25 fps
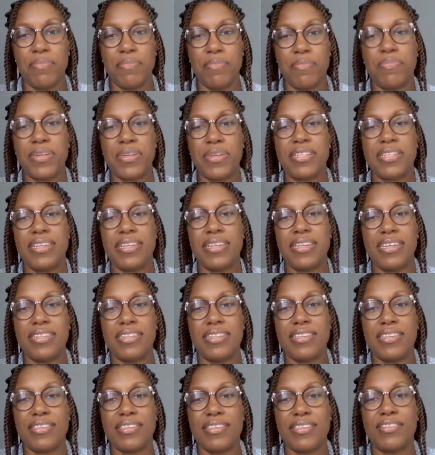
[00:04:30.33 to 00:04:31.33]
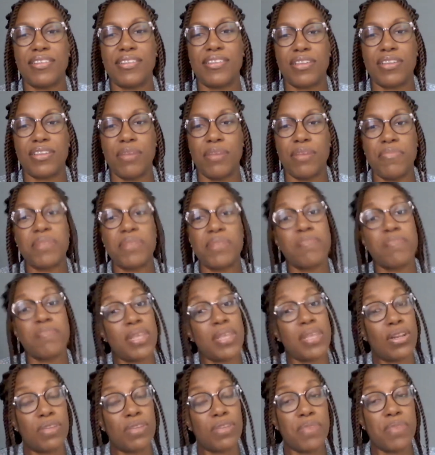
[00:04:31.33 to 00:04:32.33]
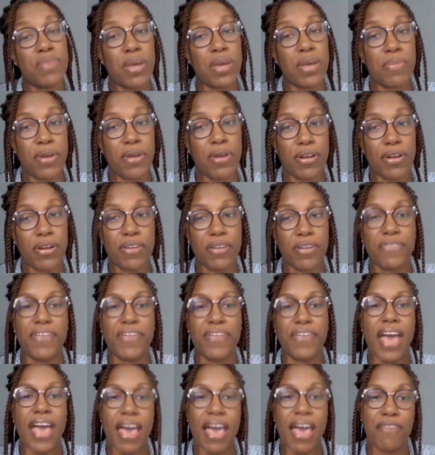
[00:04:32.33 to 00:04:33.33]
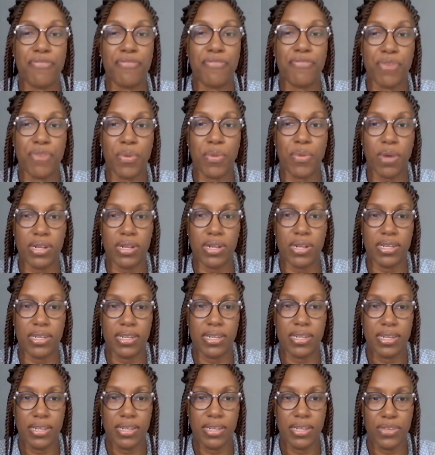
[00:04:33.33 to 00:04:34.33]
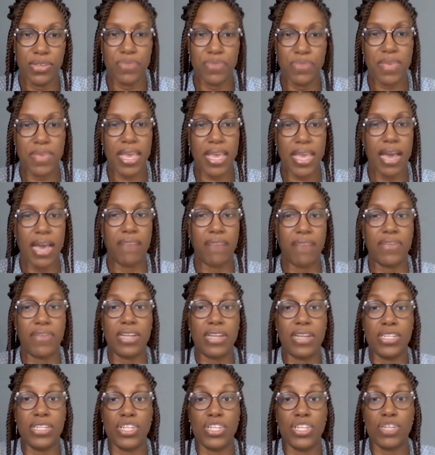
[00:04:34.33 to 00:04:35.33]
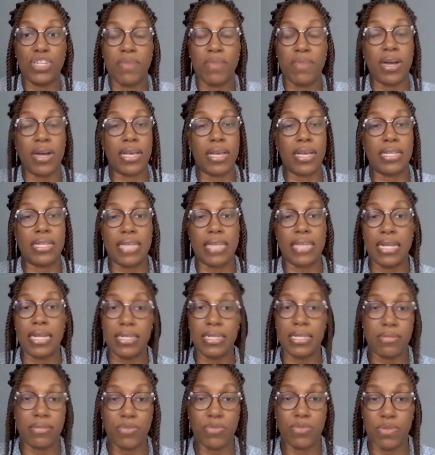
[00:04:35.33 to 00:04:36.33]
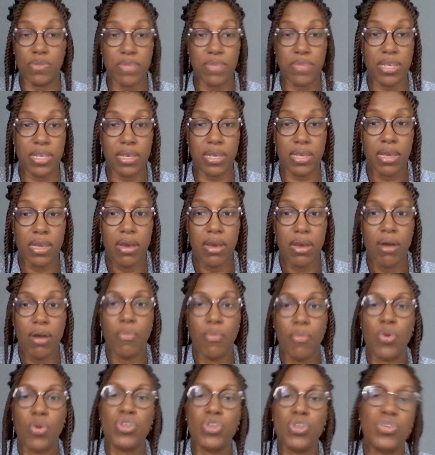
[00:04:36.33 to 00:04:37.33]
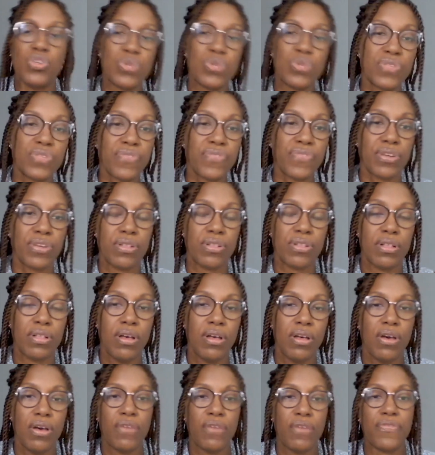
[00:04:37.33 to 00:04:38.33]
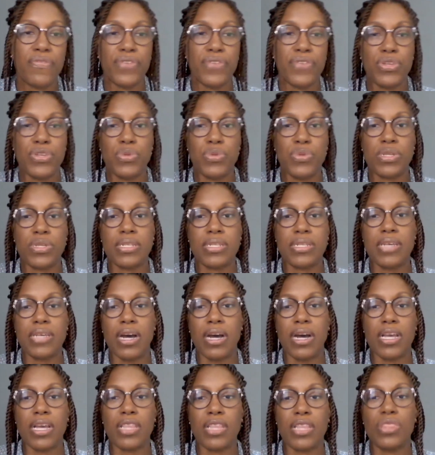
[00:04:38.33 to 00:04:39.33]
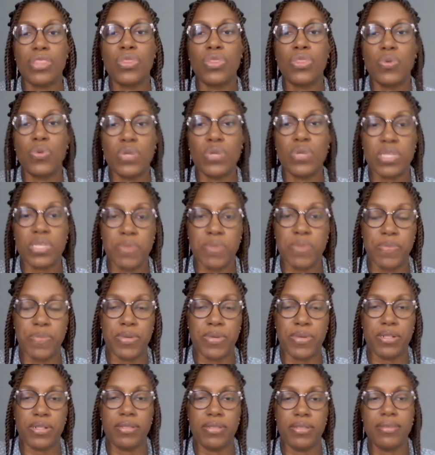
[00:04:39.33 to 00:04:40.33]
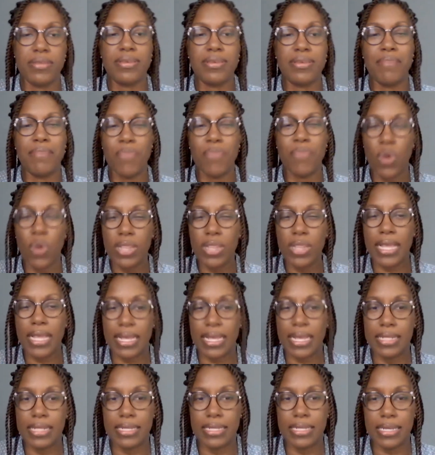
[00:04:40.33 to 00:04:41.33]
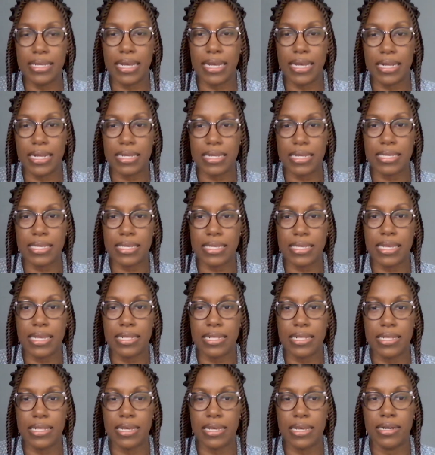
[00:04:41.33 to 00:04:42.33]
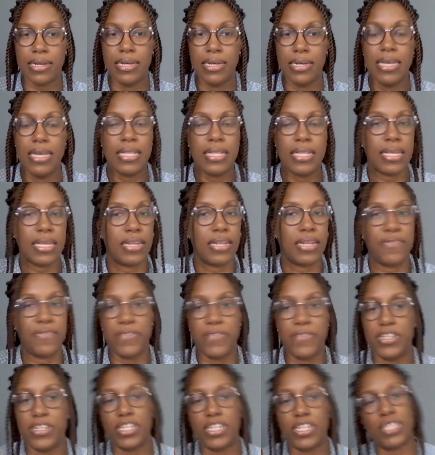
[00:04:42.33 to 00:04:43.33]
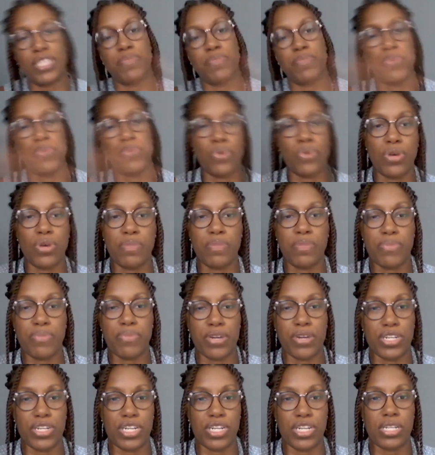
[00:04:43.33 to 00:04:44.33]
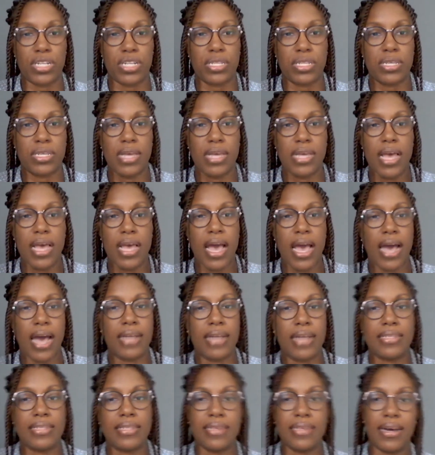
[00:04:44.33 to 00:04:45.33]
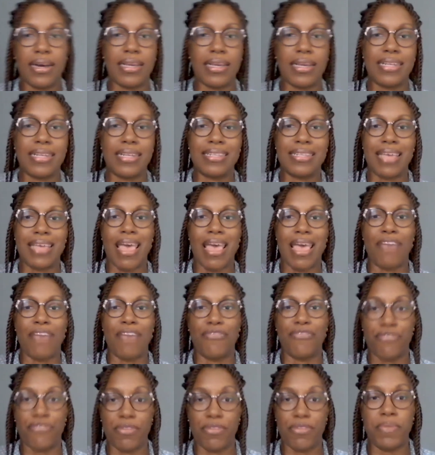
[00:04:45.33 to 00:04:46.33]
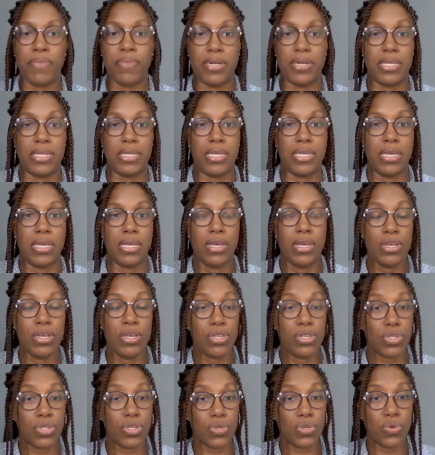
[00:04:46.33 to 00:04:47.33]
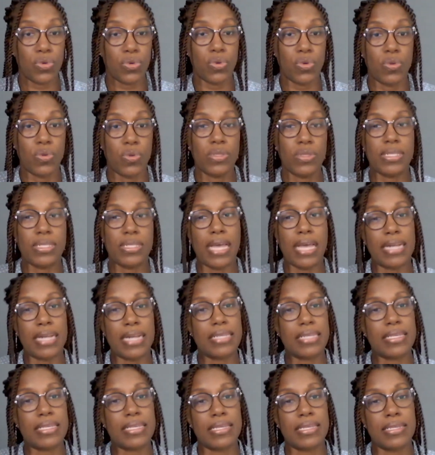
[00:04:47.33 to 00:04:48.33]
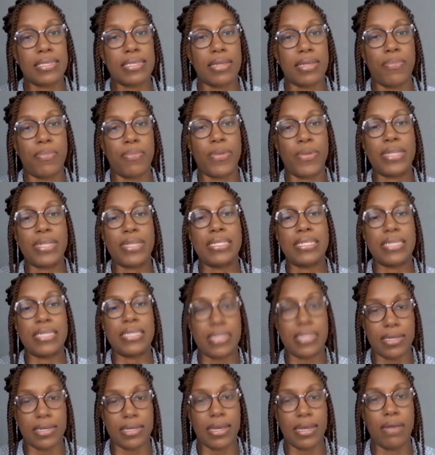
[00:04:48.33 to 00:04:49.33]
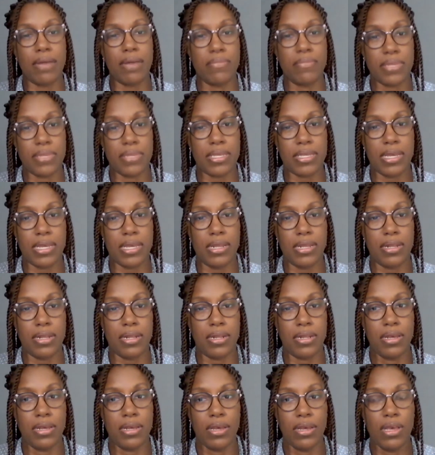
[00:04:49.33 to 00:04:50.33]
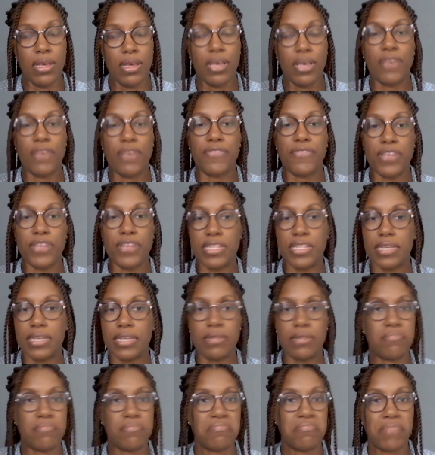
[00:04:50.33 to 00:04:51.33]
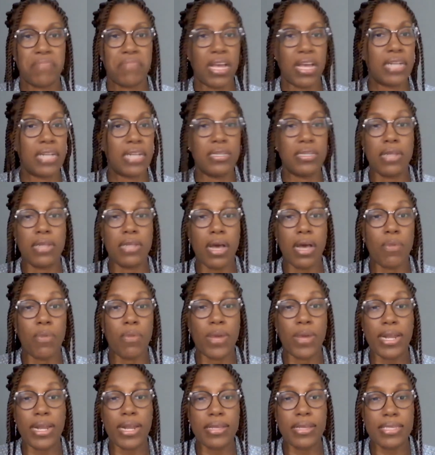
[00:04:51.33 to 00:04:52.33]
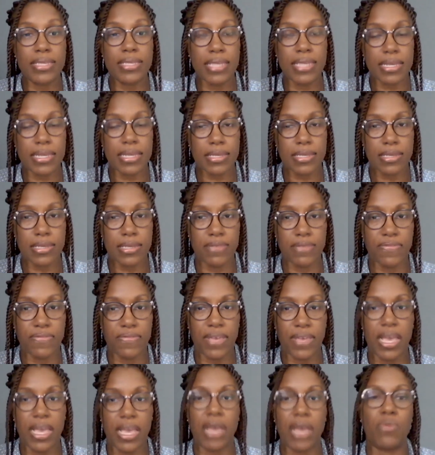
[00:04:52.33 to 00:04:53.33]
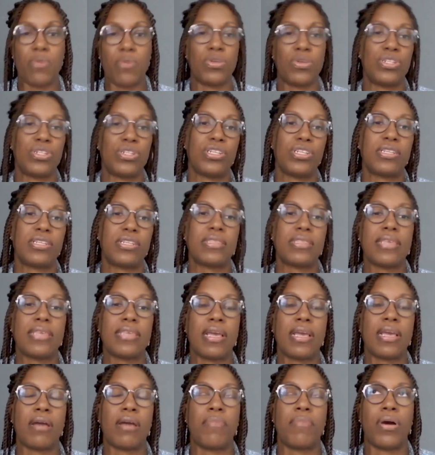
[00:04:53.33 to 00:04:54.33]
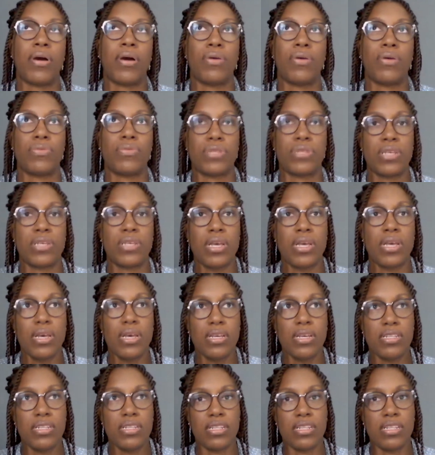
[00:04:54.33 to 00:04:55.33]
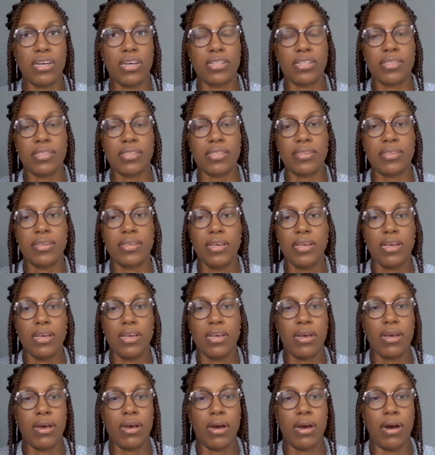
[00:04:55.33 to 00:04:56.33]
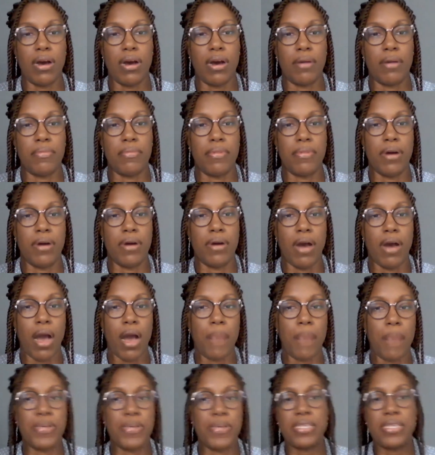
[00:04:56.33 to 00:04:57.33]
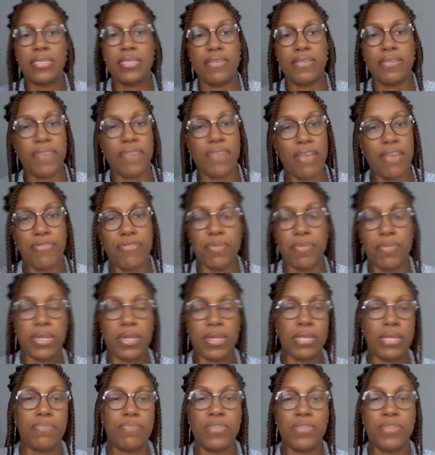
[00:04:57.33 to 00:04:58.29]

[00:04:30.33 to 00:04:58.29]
But it is not, it may not be a product for everyone. You may have a niche market and it would be more useful for you to target those people. You're more likely to get a sale there than if you just broad brush it and target everybody. So that is a step where data comes in. If you did, and when I say survey, I want you to think about not a big survey, everybody.